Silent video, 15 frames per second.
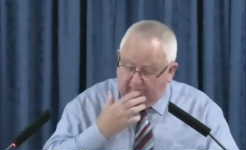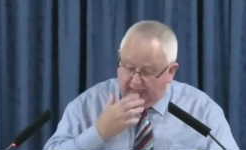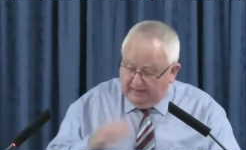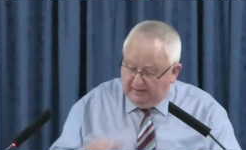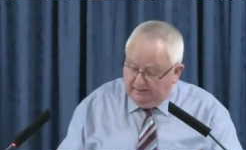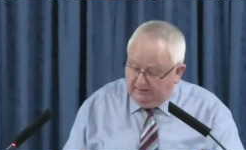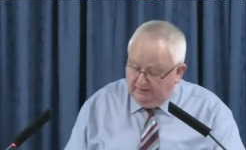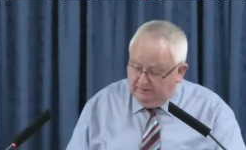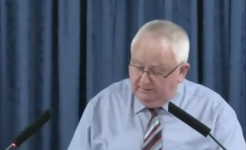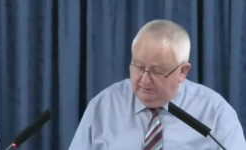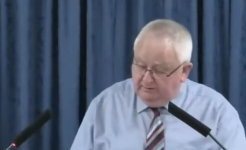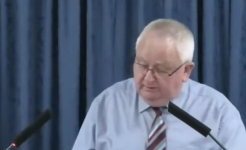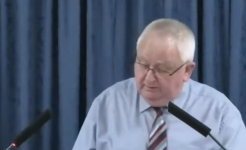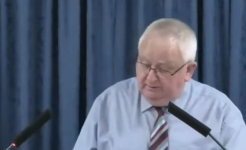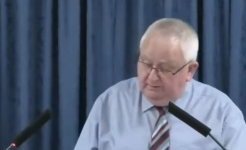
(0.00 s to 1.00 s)

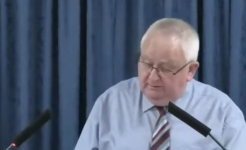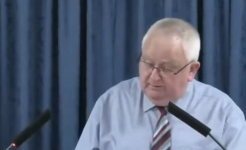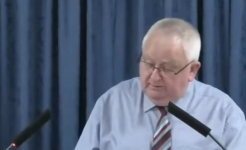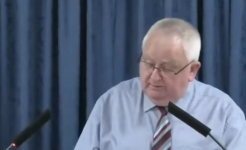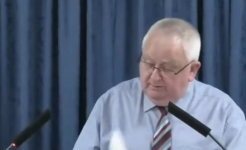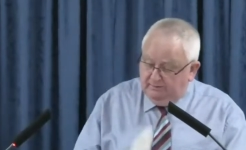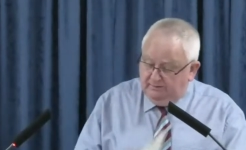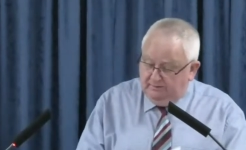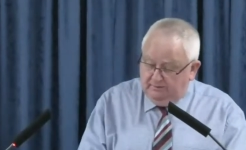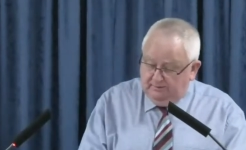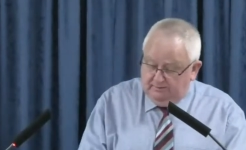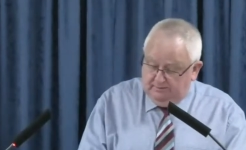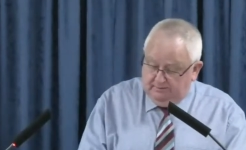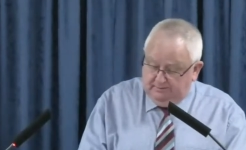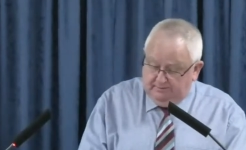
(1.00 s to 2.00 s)

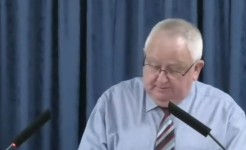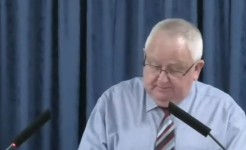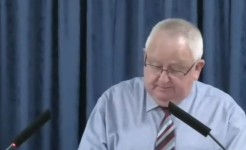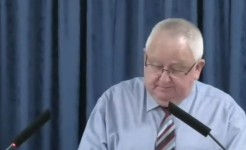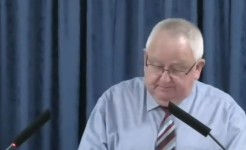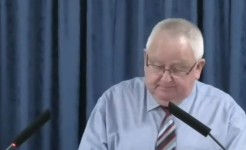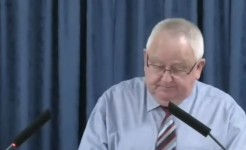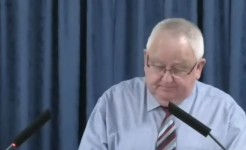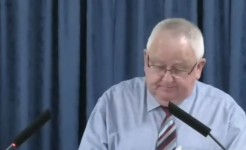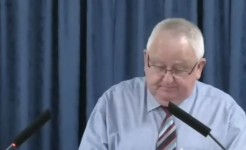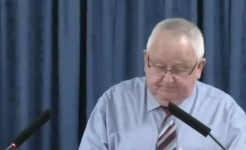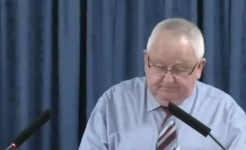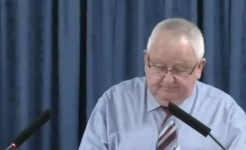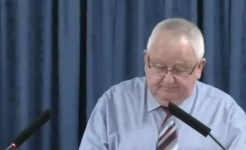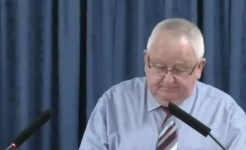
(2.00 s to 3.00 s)

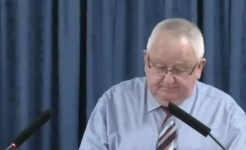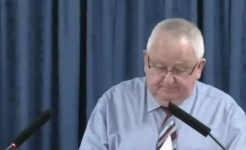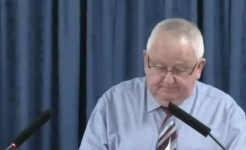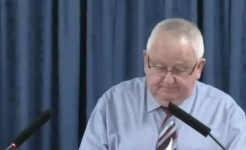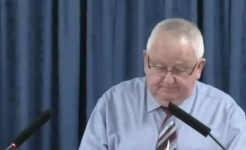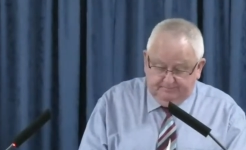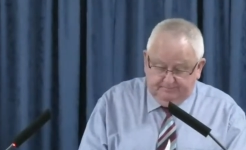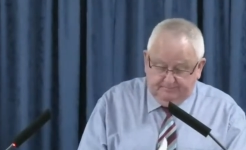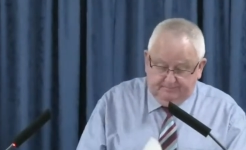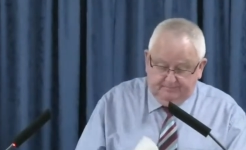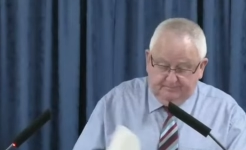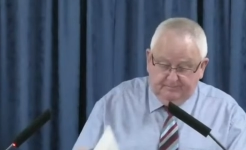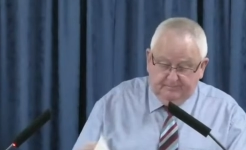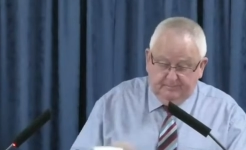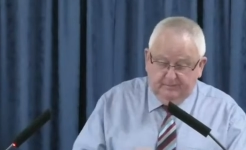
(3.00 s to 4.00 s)

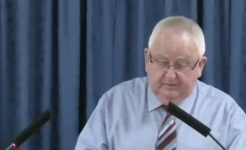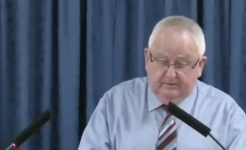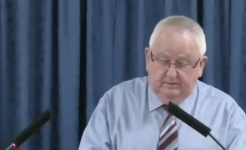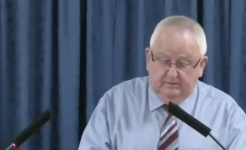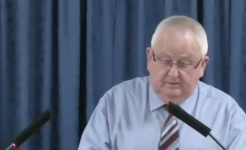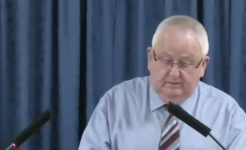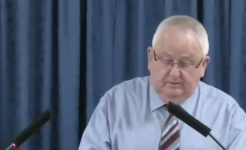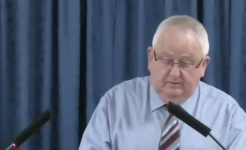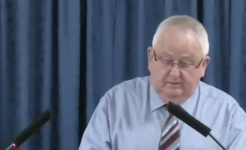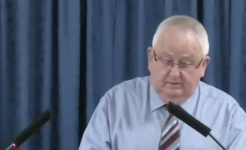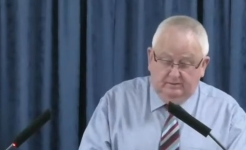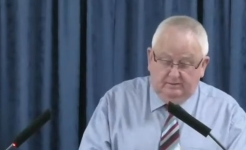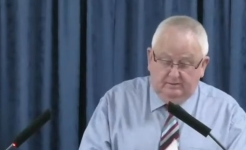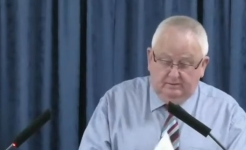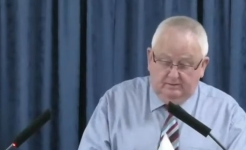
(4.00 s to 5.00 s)

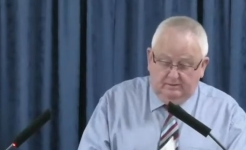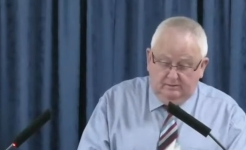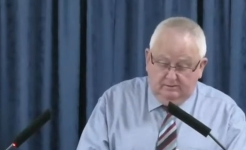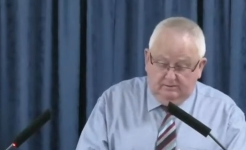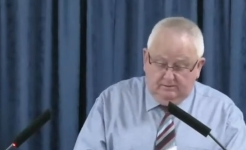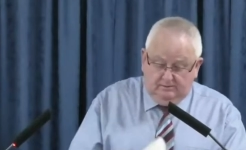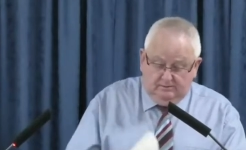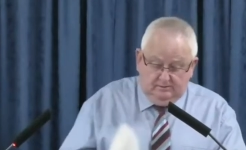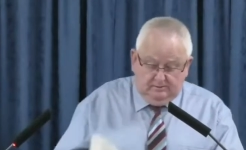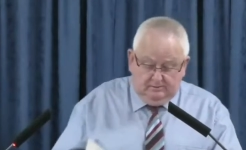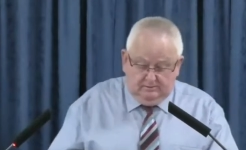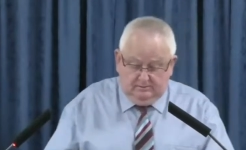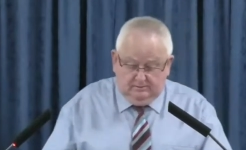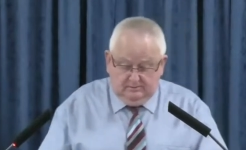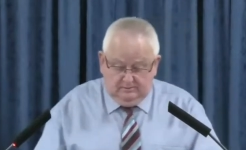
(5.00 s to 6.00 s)

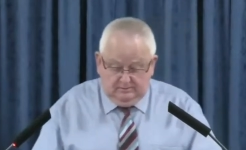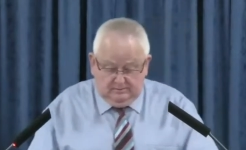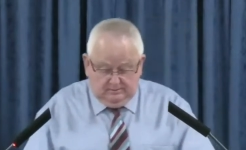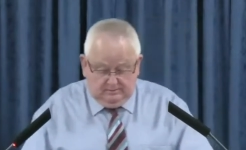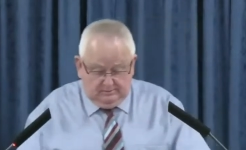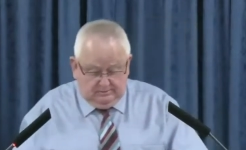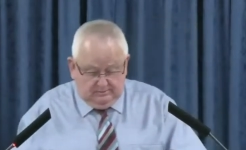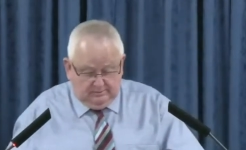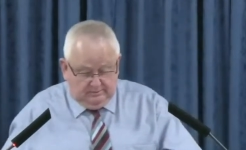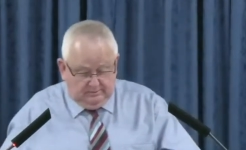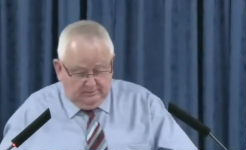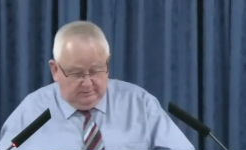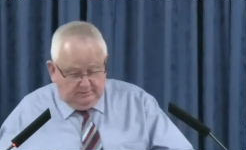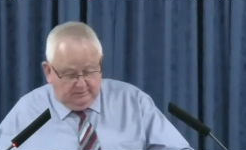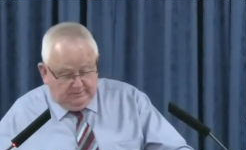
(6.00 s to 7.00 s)

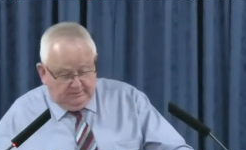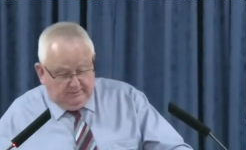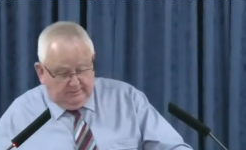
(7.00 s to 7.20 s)
Nothing is said.